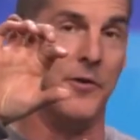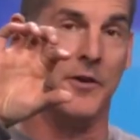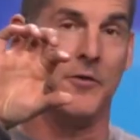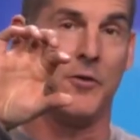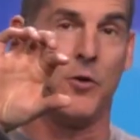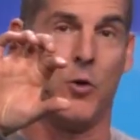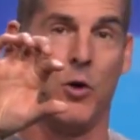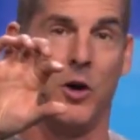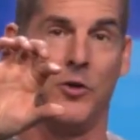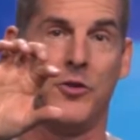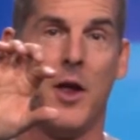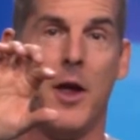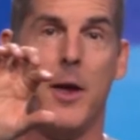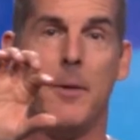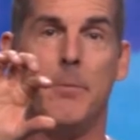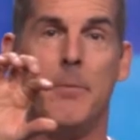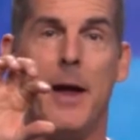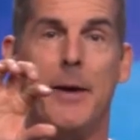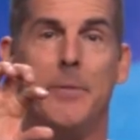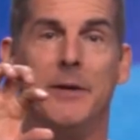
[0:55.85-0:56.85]
And of course,
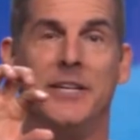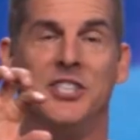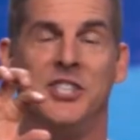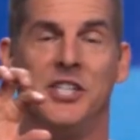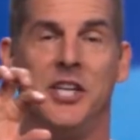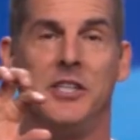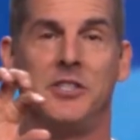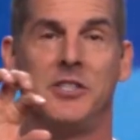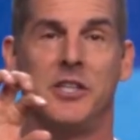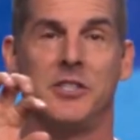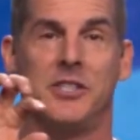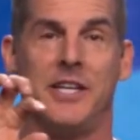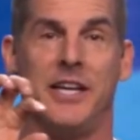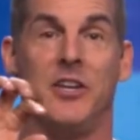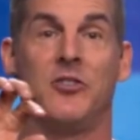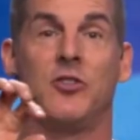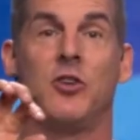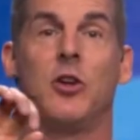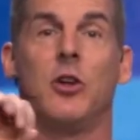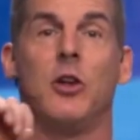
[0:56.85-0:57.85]
baby Jesus
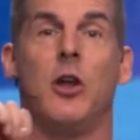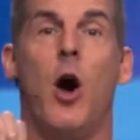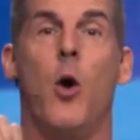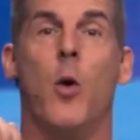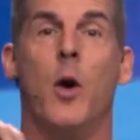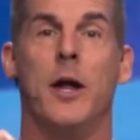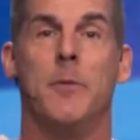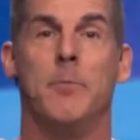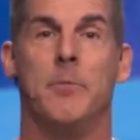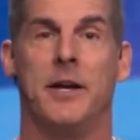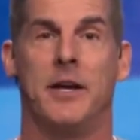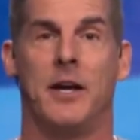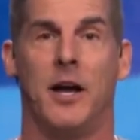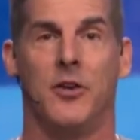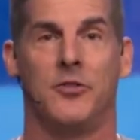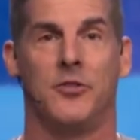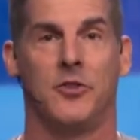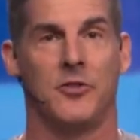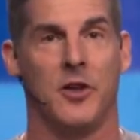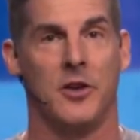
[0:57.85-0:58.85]
is glowing
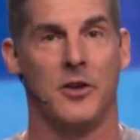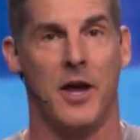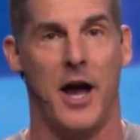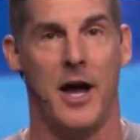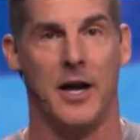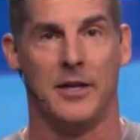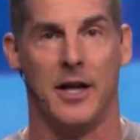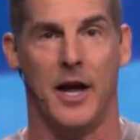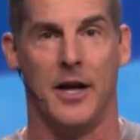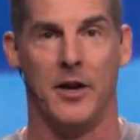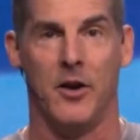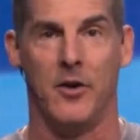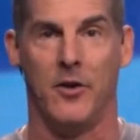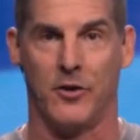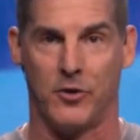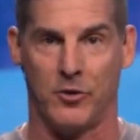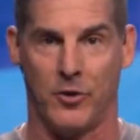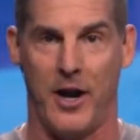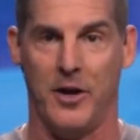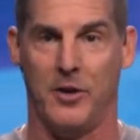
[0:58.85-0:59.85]
because there's a nightlight under
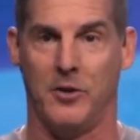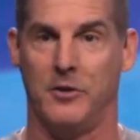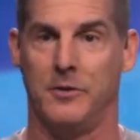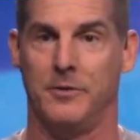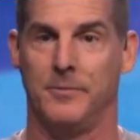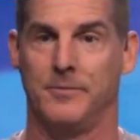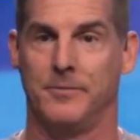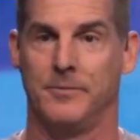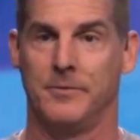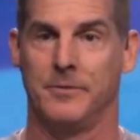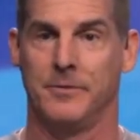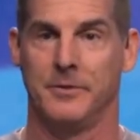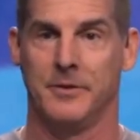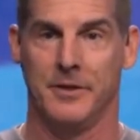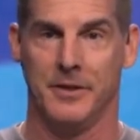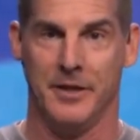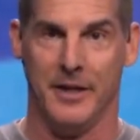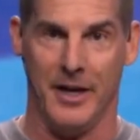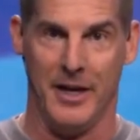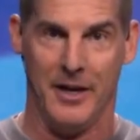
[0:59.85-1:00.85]
the cradle.
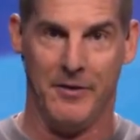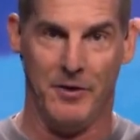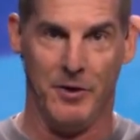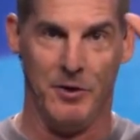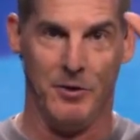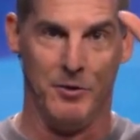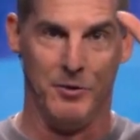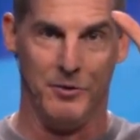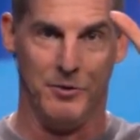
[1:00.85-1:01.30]
Any of you